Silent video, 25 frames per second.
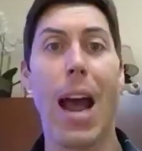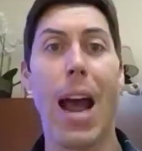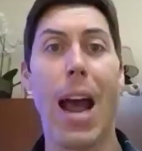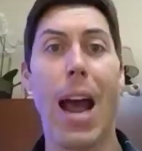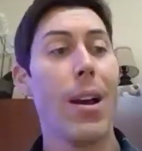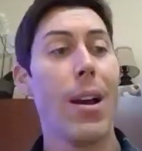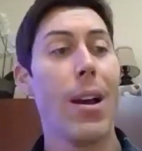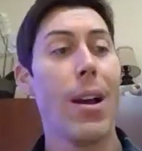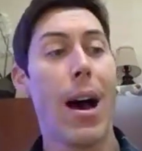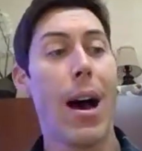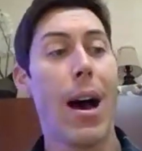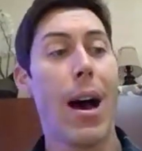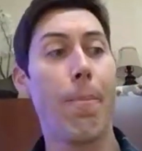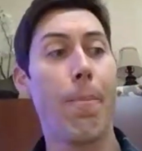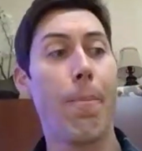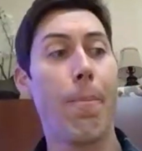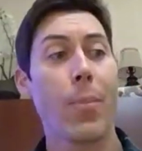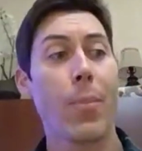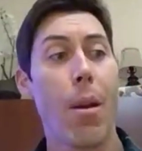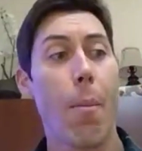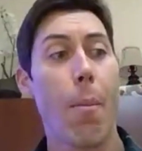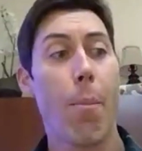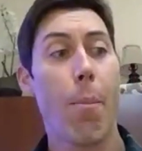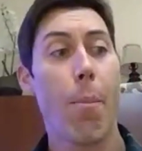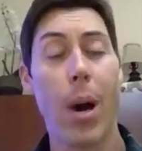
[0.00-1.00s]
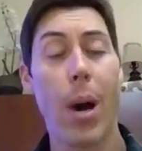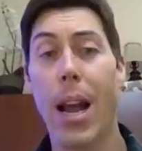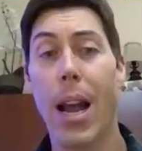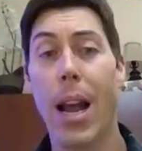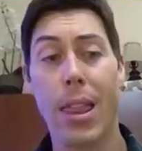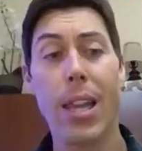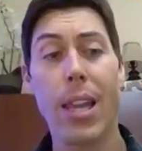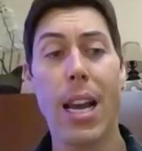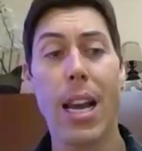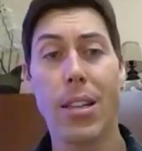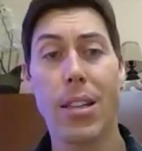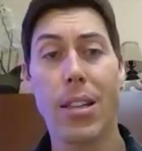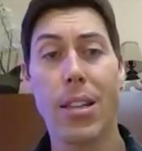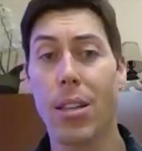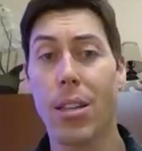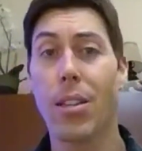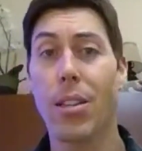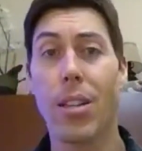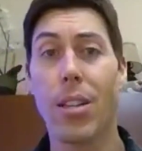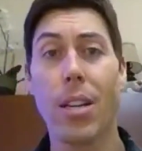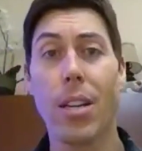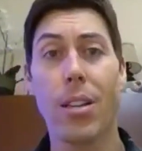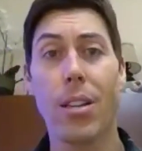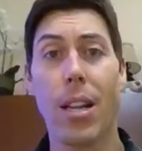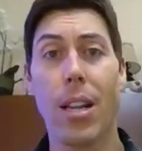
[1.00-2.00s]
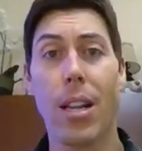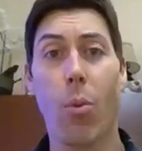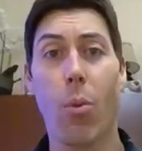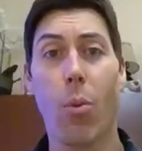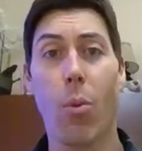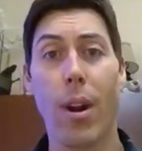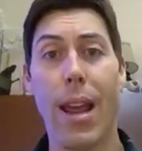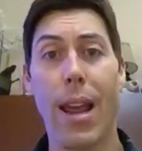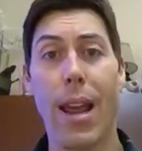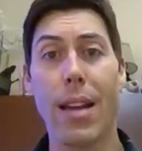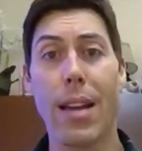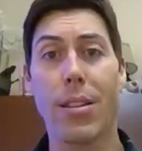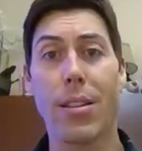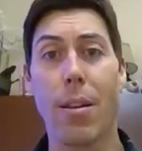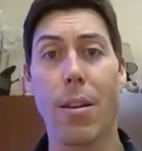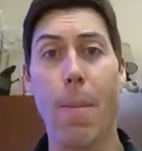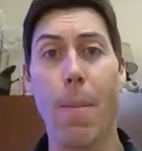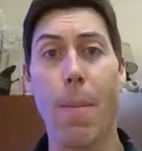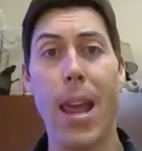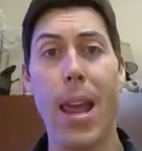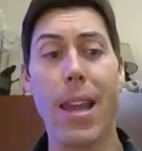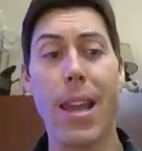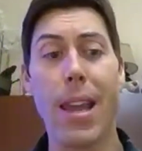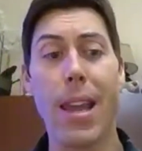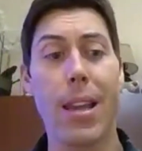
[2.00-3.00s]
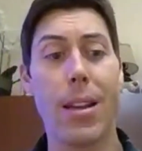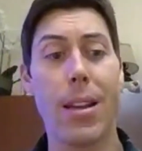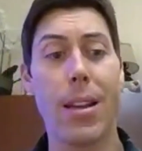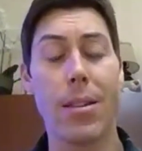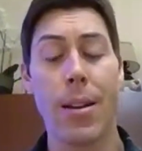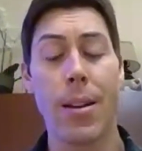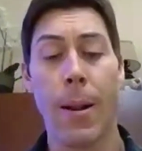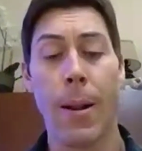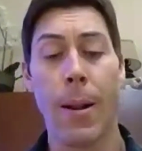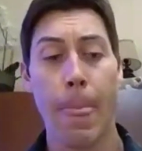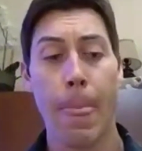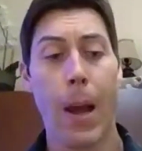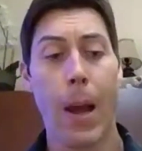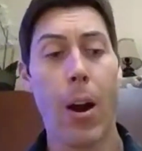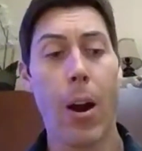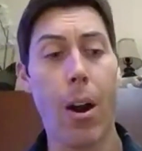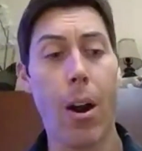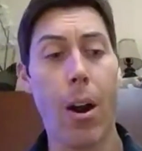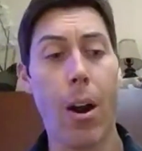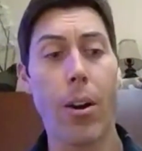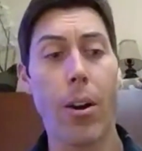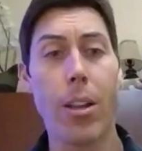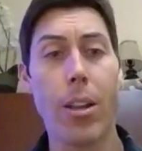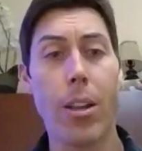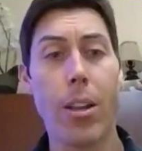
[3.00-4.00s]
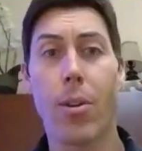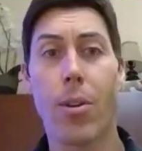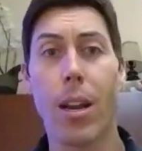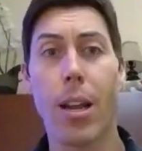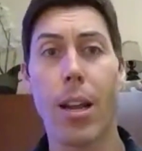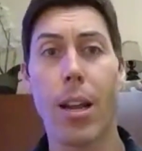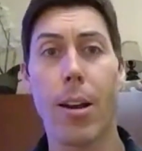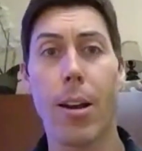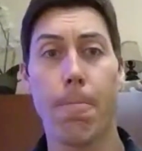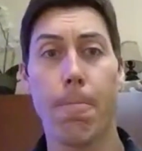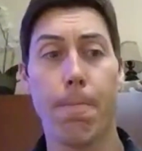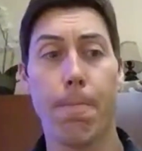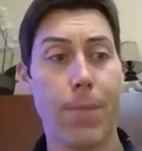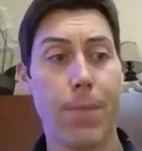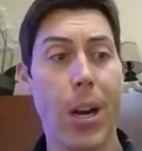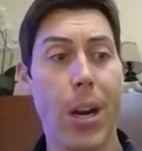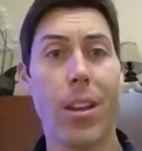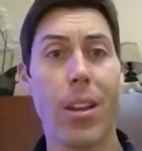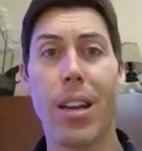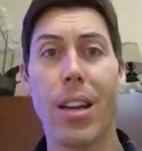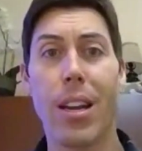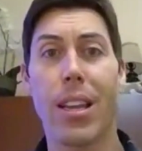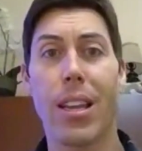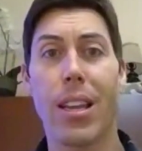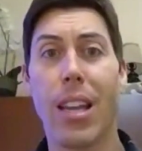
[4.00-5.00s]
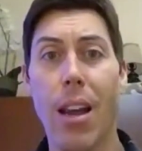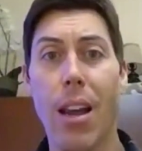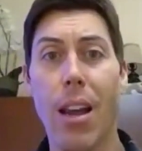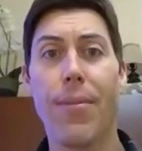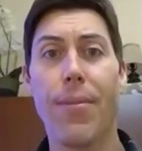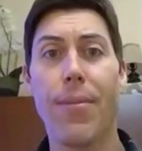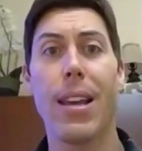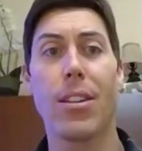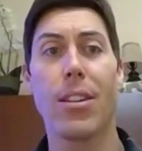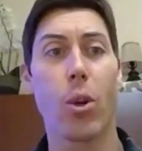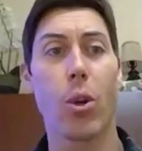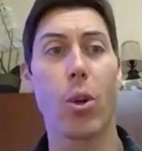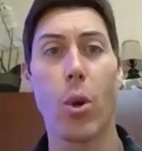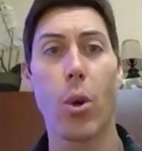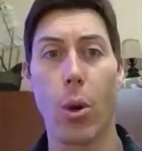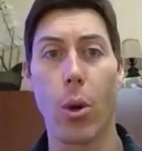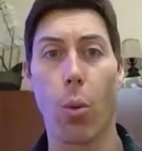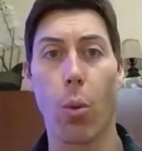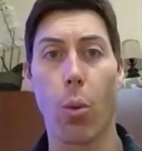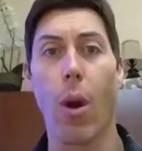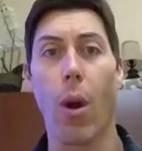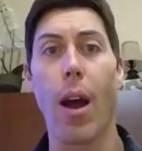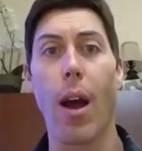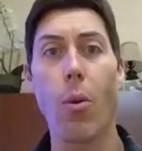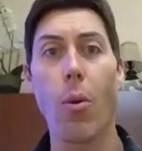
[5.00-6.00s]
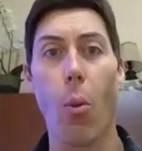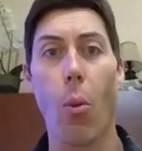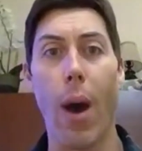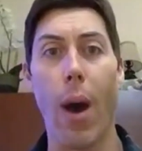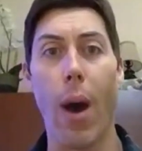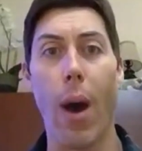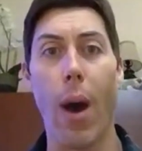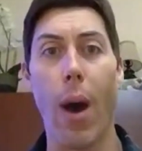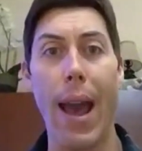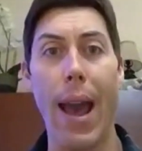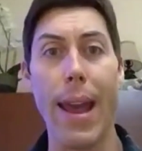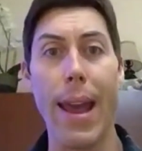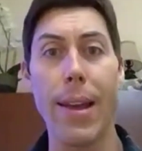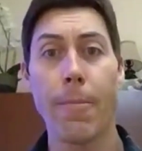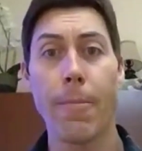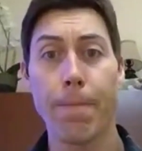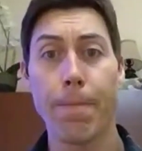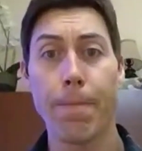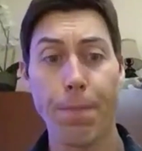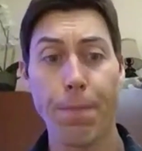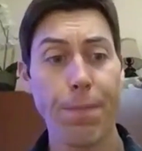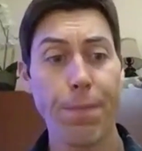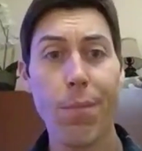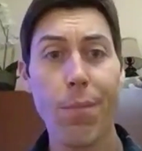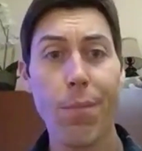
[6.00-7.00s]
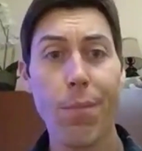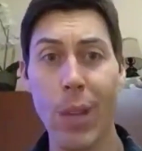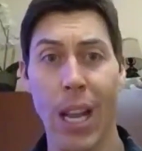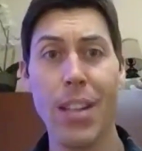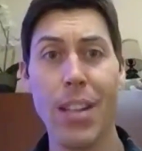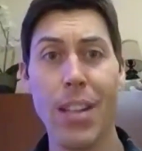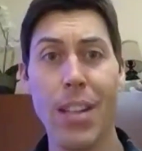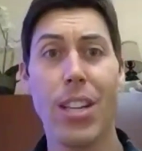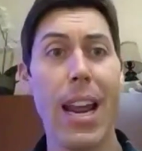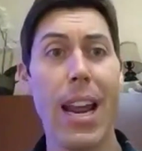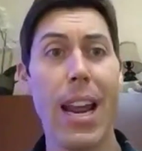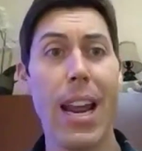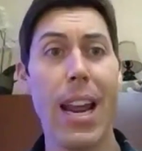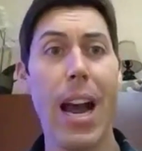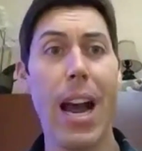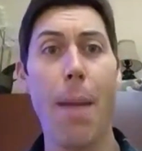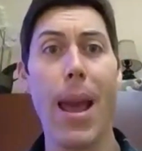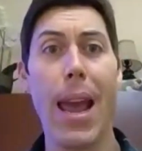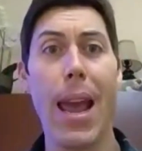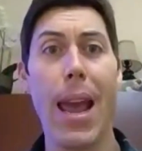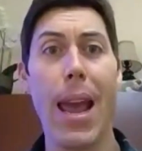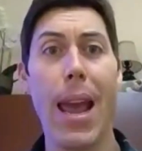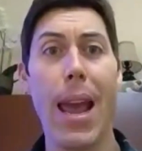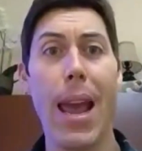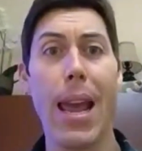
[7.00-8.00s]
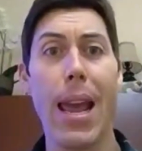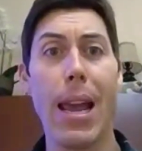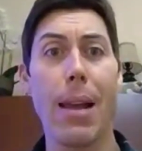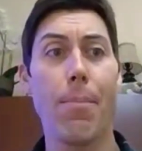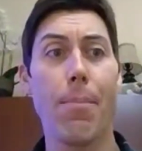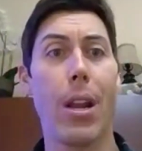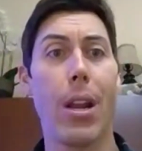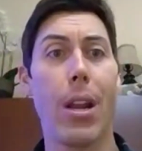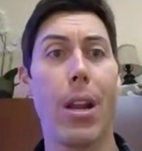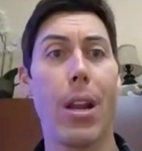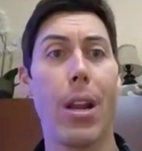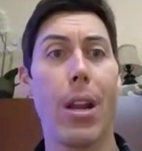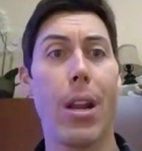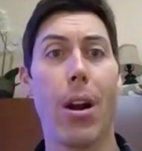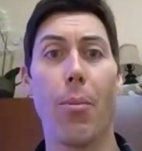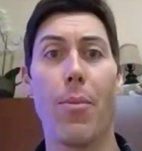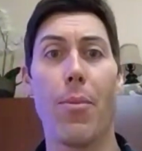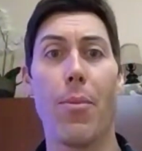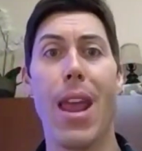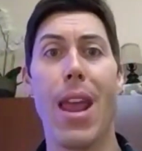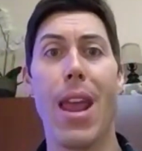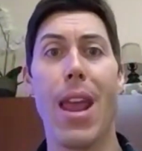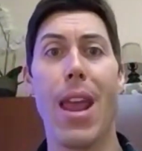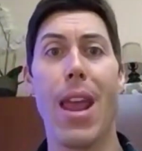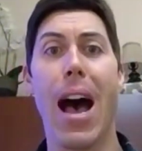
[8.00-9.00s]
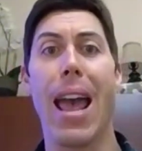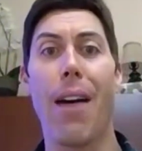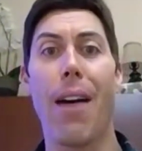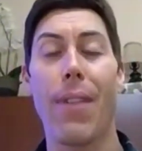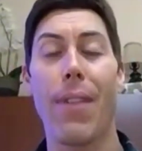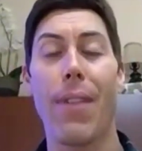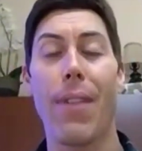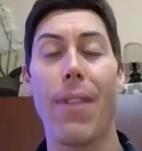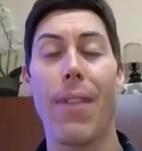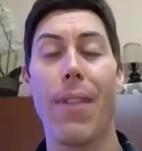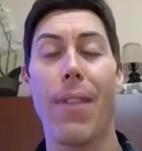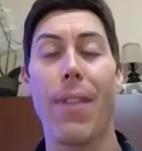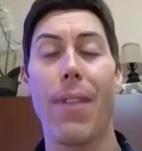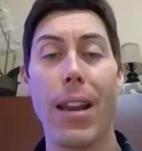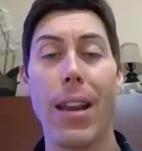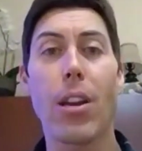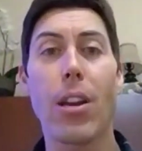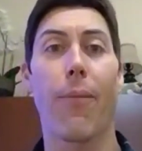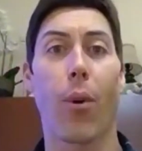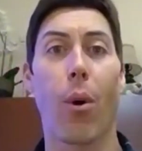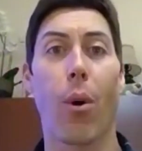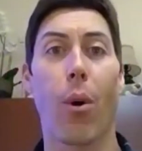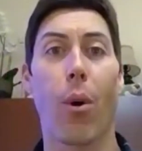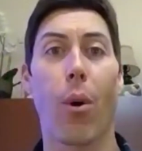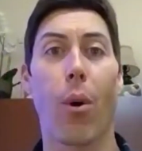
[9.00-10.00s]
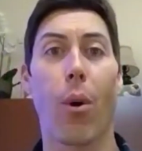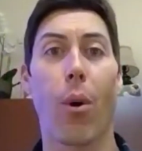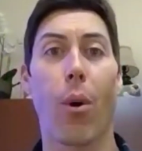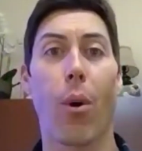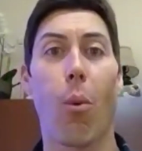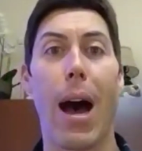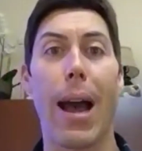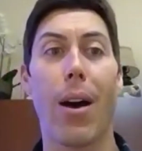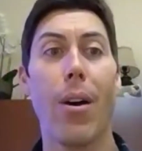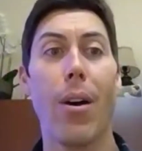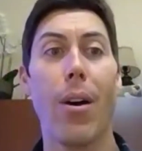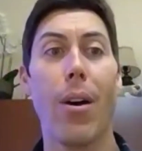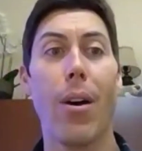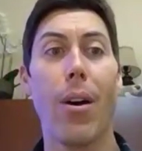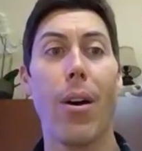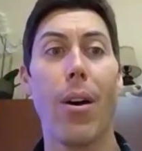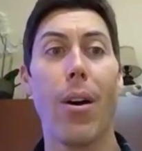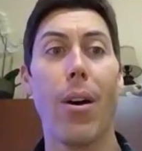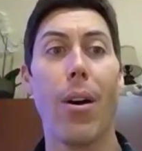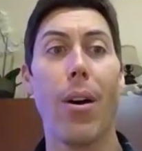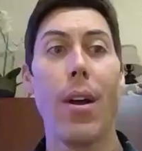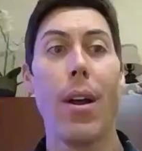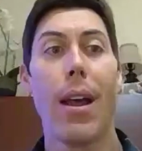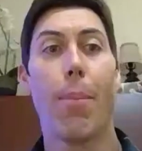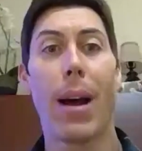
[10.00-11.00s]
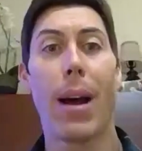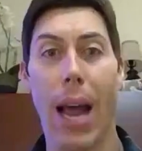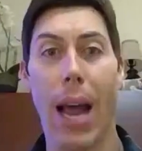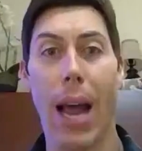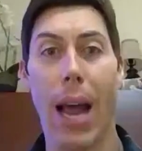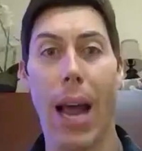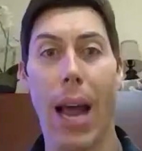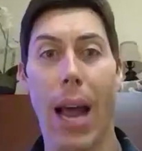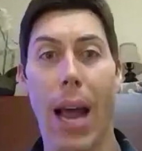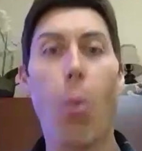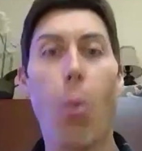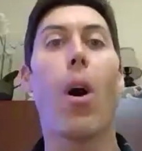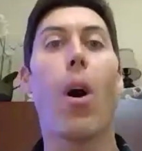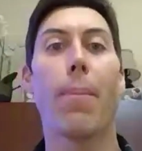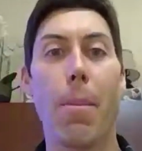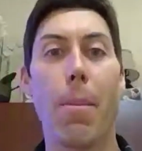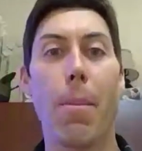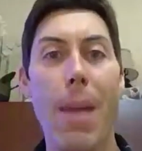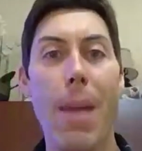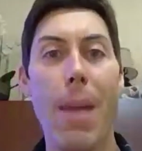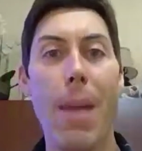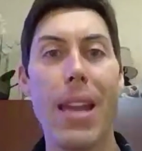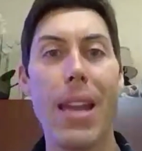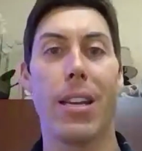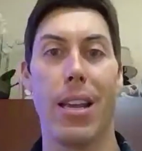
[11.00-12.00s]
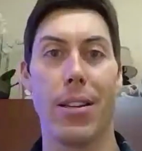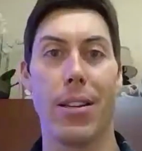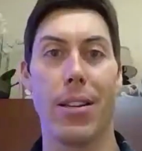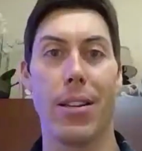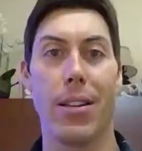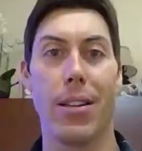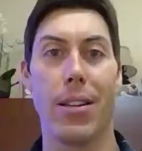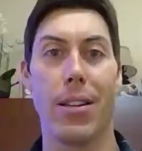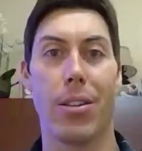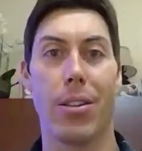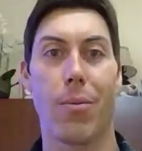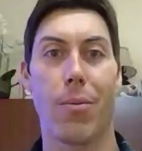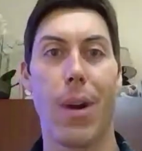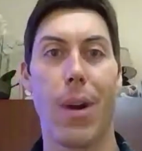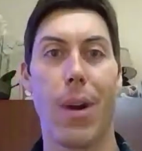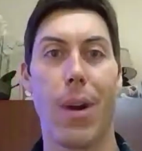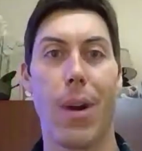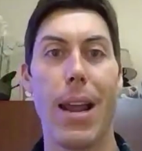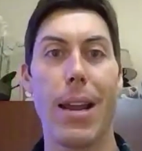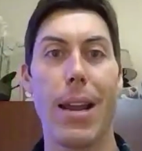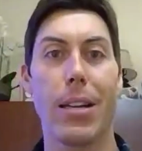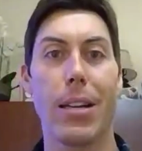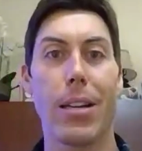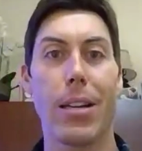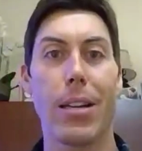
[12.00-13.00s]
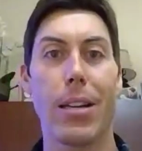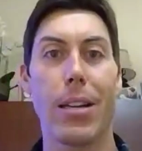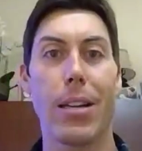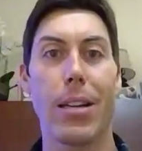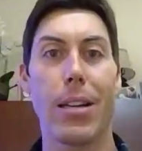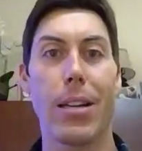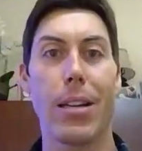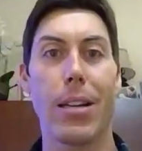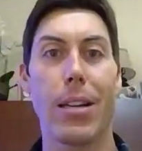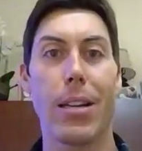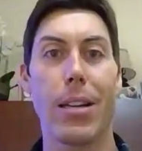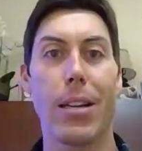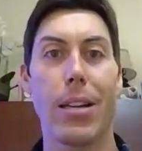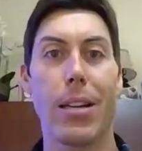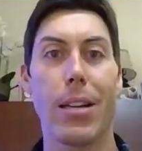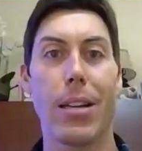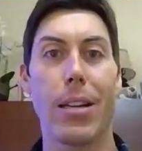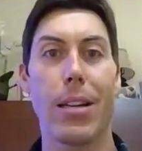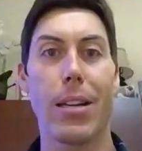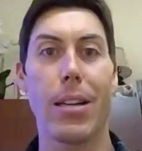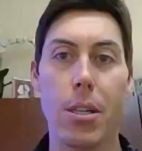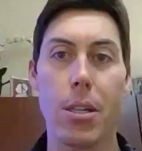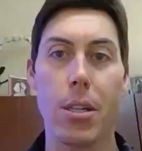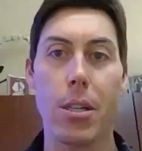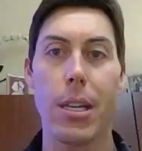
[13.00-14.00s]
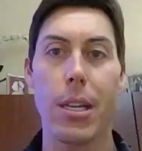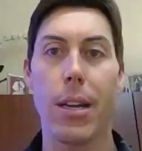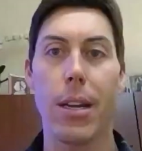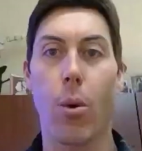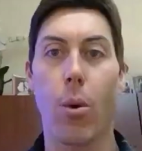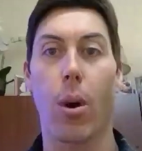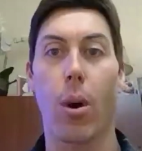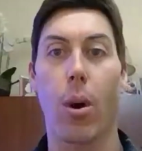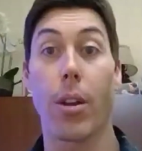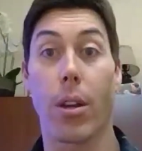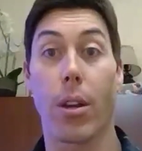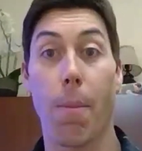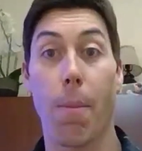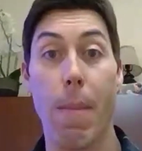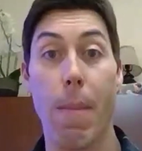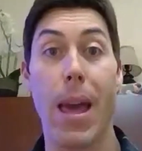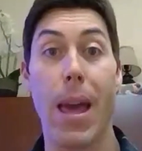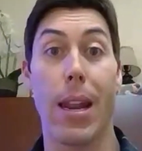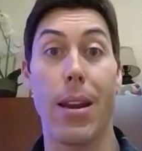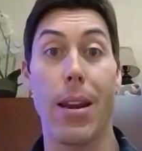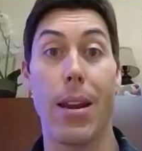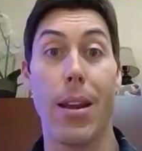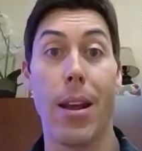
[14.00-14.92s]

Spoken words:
But I think that's a decision that one has to make is, are you gonna give this a good runway and say, I may, not have income for a while, but I'm committed to this, right? It's like, are you interested or are you committed?